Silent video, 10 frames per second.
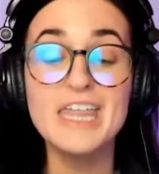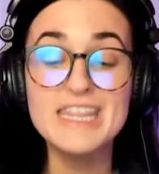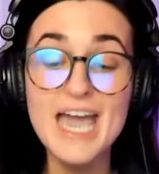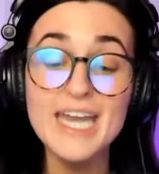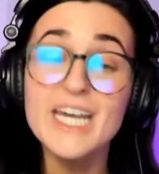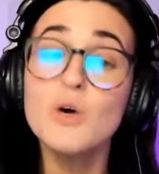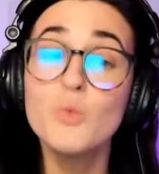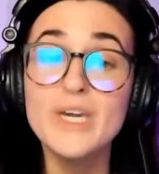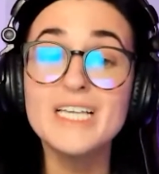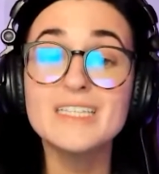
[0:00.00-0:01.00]
Then a
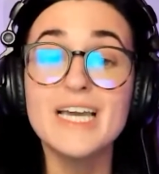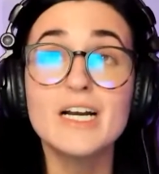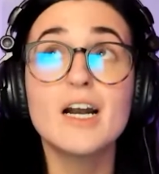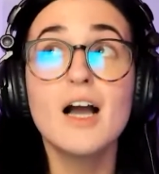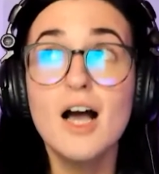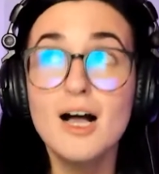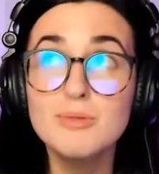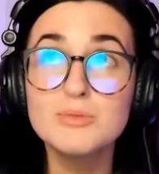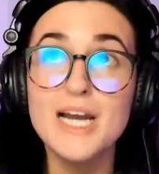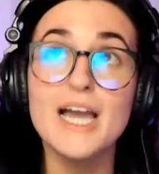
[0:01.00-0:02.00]
week later,
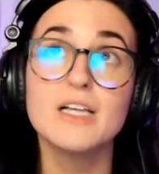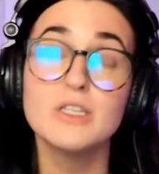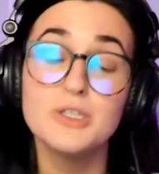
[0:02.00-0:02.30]
humble brag,